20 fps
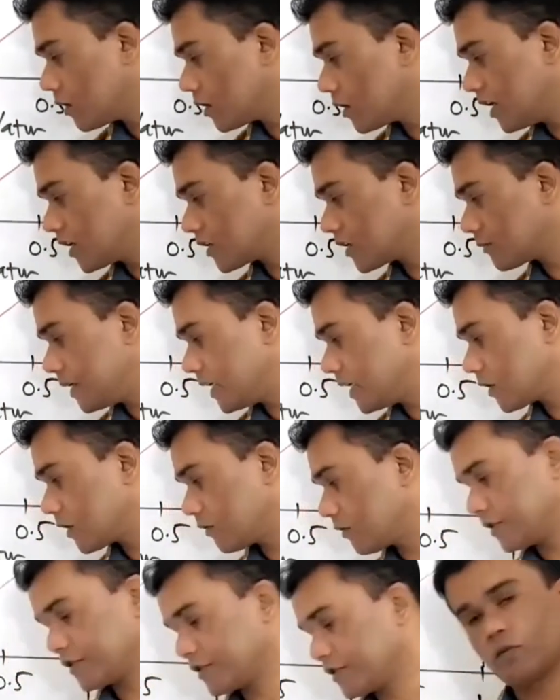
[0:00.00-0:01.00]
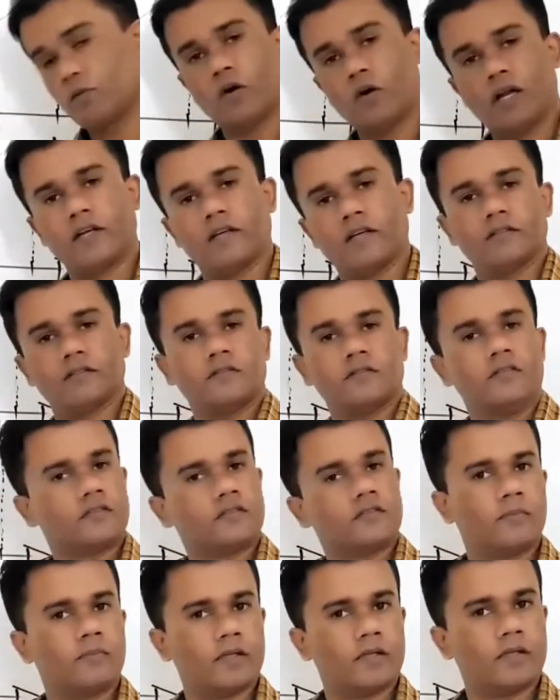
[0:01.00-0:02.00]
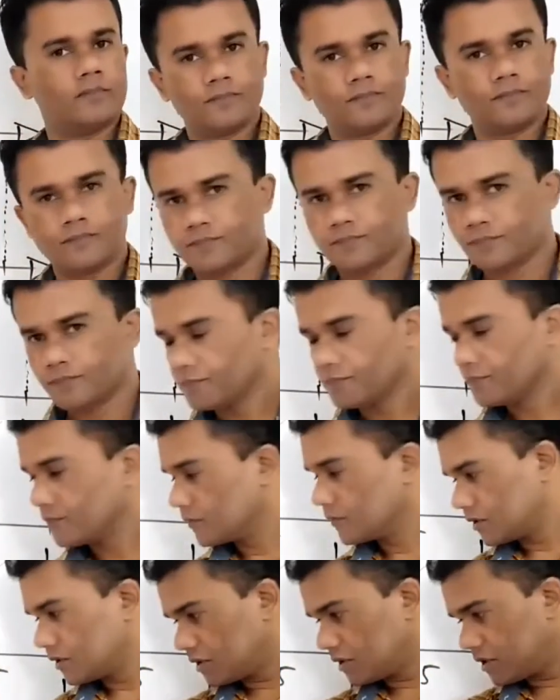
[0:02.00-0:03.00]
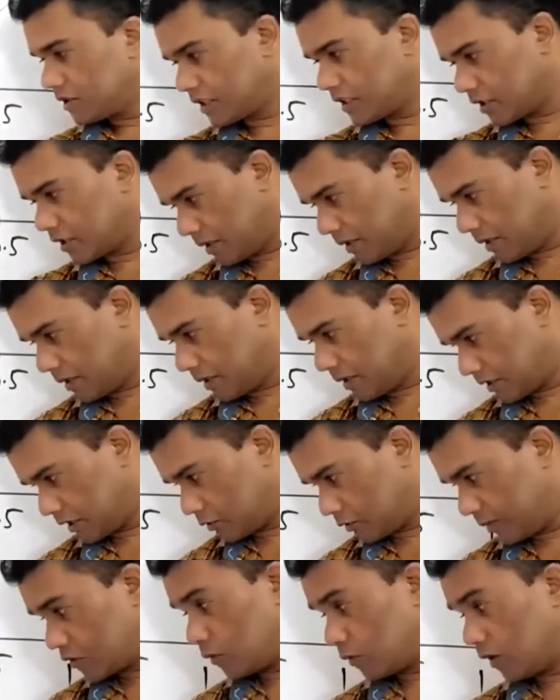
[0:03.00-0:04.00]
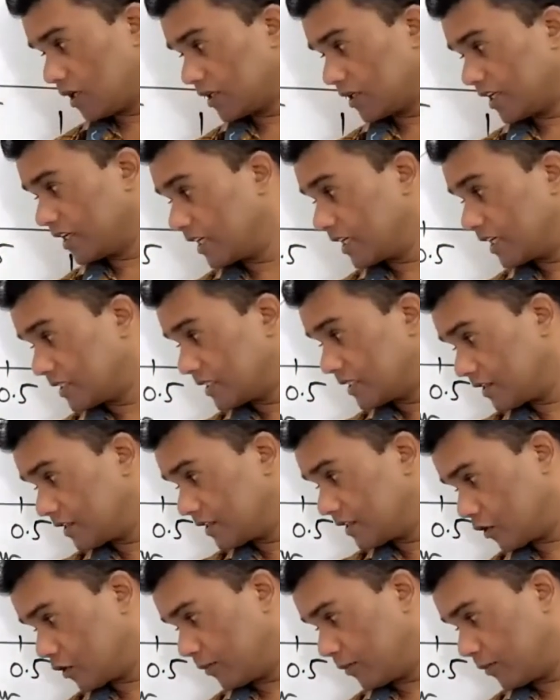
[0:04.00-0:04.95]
XB equals 1. Simple. XA plus XB is 1, then XA 0 mean